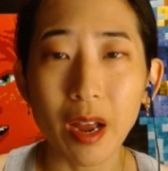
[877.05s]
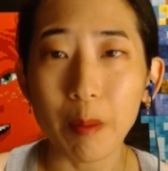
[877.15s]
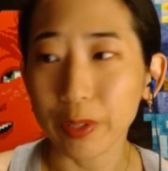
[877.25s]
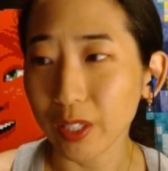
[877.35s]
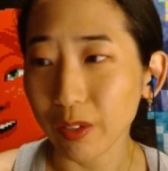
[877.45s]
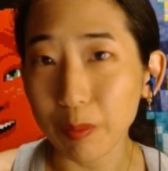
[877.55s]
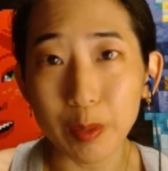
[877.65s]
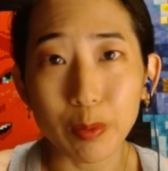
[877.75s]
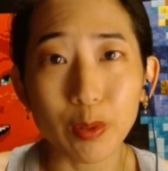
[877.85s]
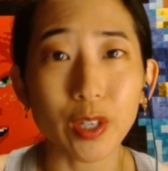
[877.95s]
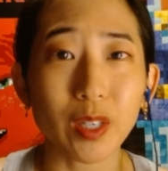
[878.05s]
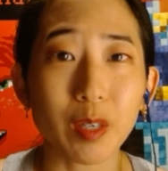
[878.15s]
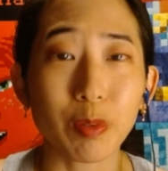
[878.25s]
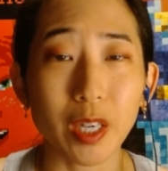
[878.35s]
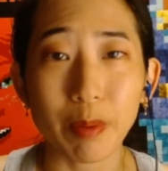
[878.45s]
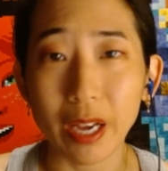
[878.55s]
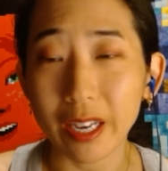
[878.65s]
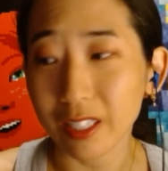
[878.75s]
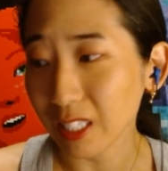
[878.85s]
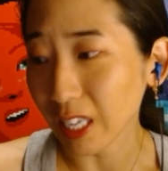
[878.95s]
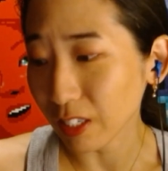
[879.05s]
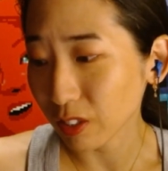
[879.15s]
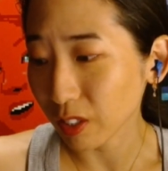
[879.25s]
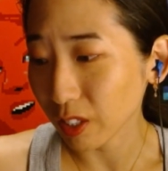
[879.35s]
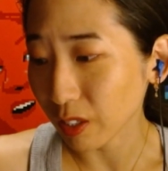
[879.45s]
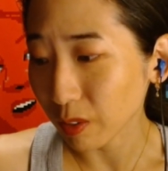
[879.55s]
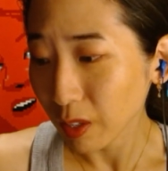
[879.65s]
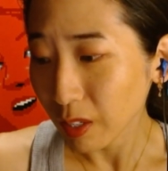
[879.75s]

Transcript: but there are people who are trying to bring it back, and Slat Studio